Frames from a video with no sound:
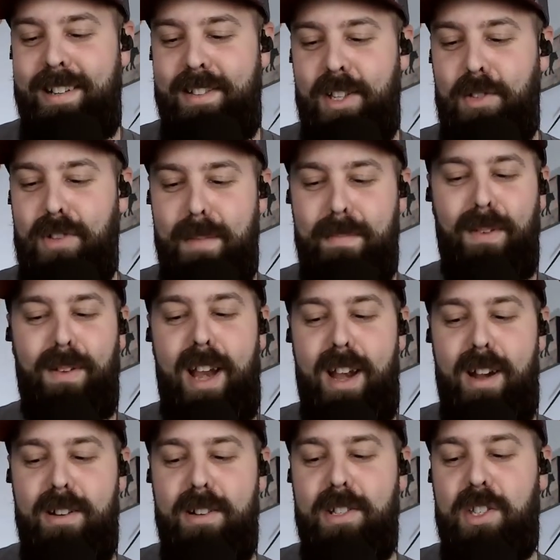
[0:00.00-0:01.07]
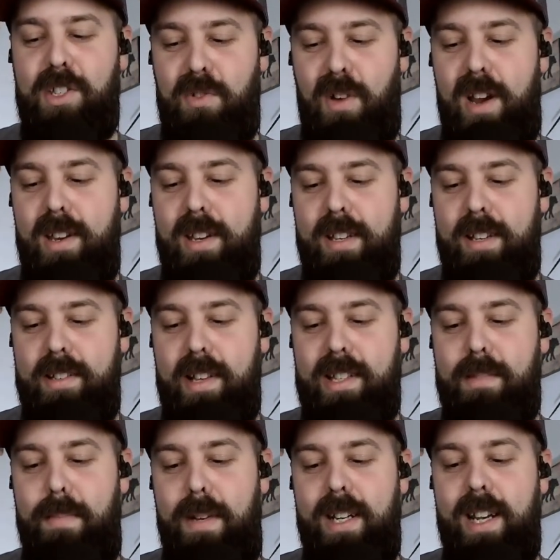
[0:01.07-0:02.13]
the great blue heron's strike is
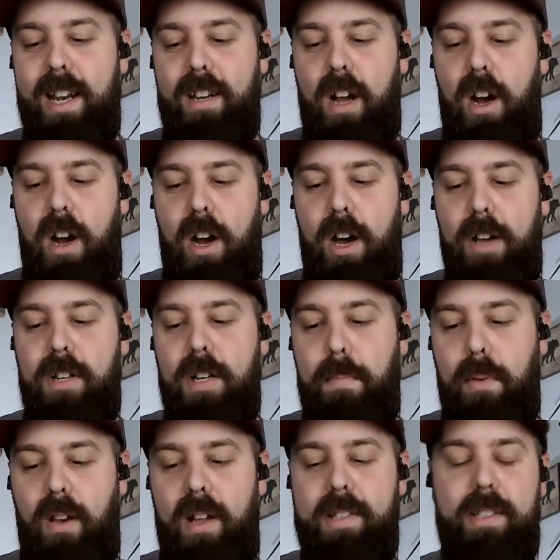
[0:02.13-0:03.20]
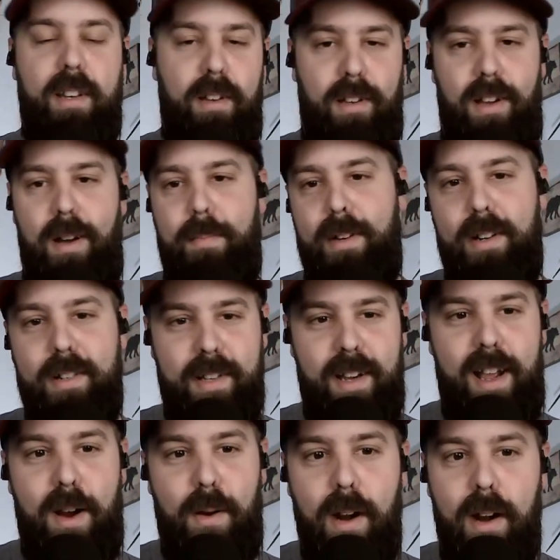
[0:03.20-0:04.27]
estimated at 100 plus kilometers an
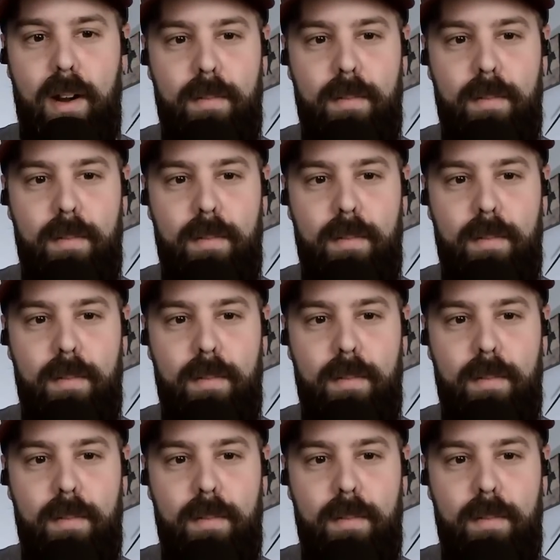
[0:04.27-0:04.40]
hour,